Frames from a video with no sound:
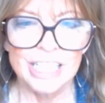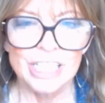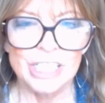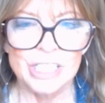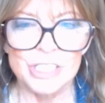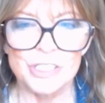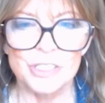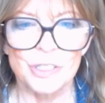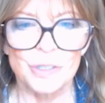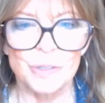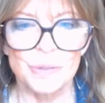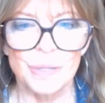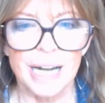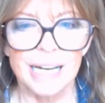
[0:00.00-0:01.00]
So
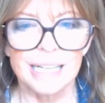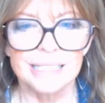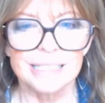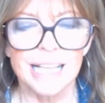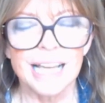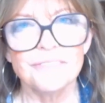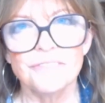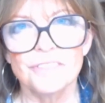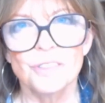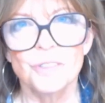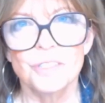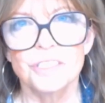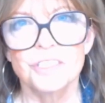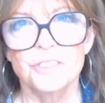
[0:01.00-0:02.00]
a
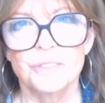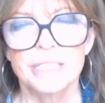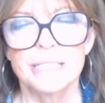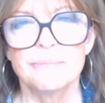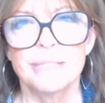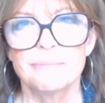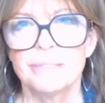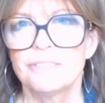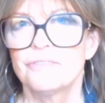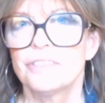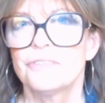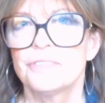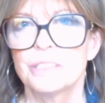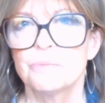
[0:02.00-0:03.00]
lifelong dream had been
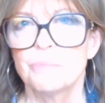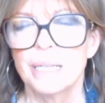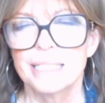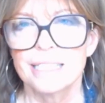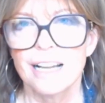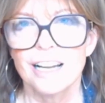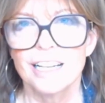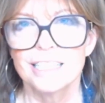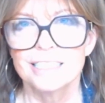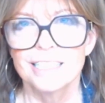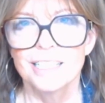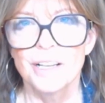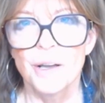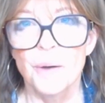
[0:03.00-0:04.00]
fulfilled by God.
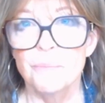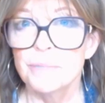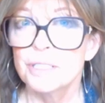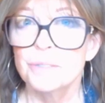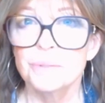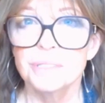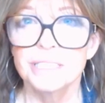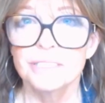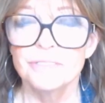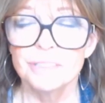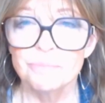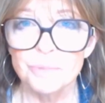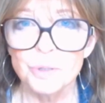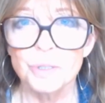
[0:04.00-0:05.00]
But there was even
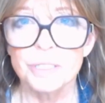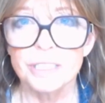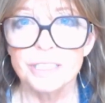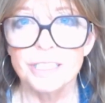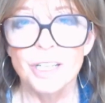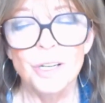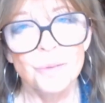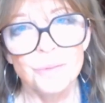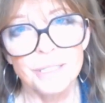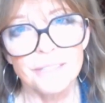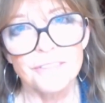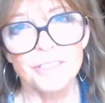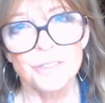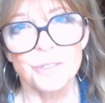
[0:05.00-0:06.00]
more. One of
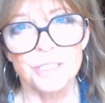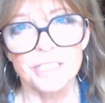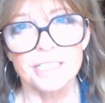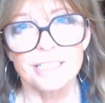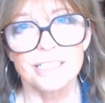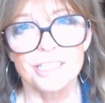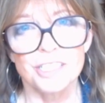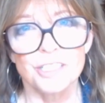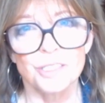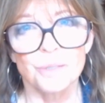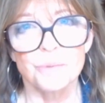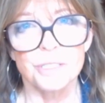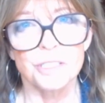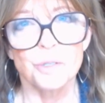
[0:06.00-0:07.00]
the courses that she took
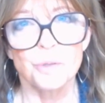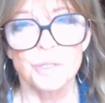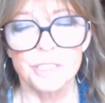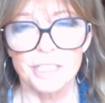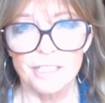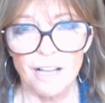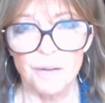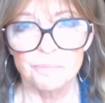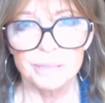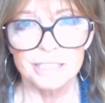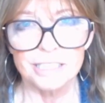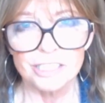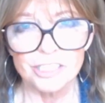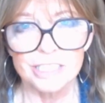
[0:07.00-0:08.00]
was a course in
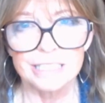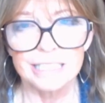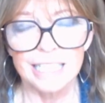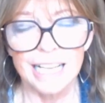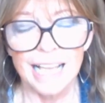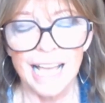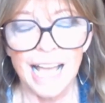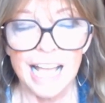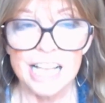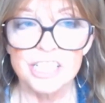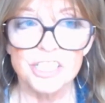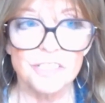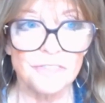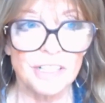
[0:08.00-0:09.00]
composition, and she
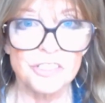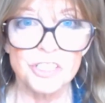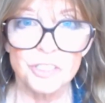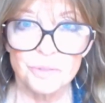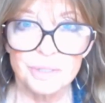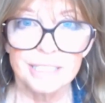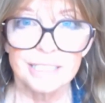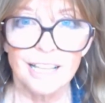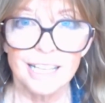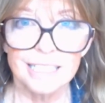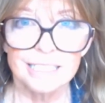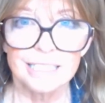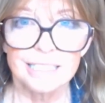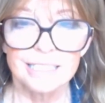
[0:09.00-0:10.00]
found she really liked
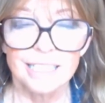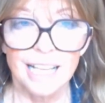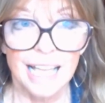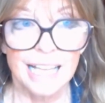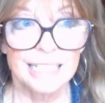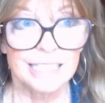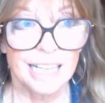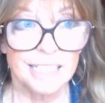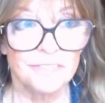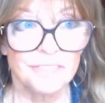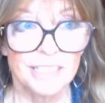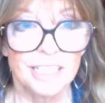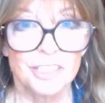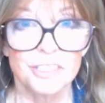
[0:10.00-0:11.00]
it. And I
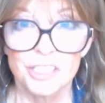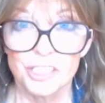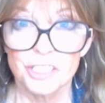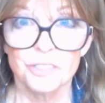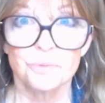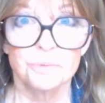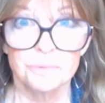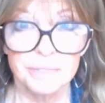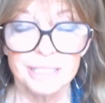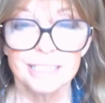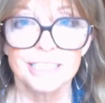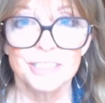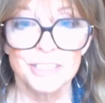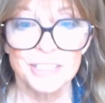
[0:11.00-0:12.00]
found she's really
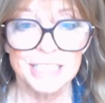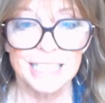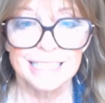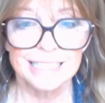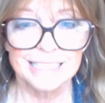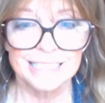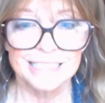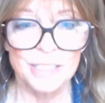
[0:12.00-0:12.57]
good at it.